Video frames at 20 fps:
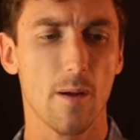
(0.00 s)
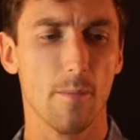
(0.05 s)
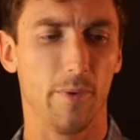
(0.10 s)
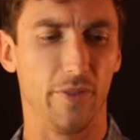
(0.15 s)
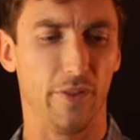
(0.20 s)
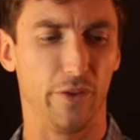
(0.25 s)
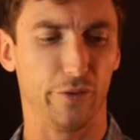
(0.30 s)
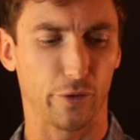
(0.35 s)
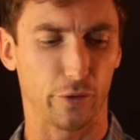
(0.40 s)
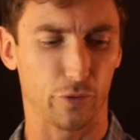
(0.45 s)
but
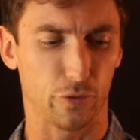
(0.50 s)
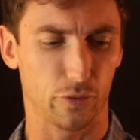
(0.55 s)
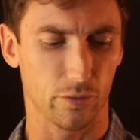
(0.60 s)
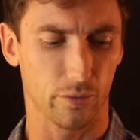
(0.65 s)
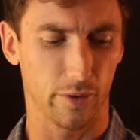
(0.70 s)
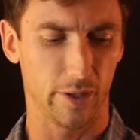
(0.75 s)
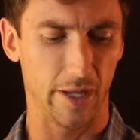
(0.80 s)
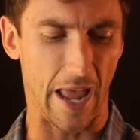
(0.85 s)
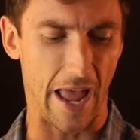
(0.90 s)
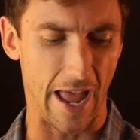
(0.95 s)
these are
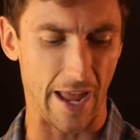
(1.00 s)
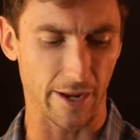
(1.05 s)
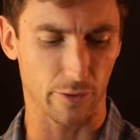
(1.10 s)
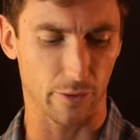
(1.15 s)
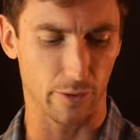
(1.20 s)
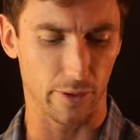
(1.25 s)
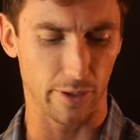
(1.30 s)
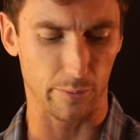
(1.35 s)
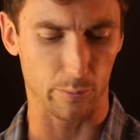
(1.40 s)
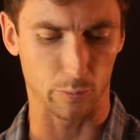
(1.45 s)
truly
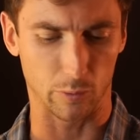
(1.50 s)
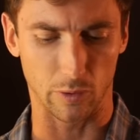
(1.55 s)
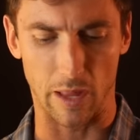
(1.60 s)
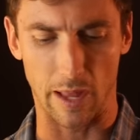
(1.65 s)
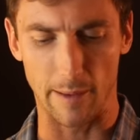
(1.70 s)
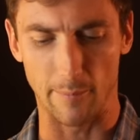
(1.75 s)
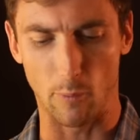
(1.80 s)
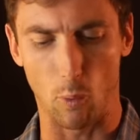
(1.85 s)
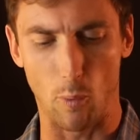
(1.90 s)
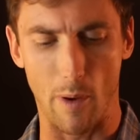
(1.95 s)
accurate and
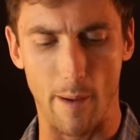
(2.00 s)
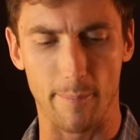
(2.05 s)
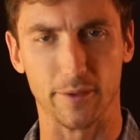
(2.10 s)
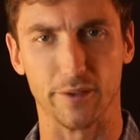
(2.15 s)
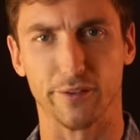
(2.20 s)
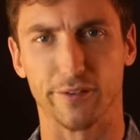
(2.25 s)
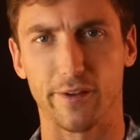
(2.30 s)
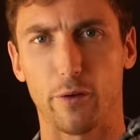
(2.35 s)
reliable weapons.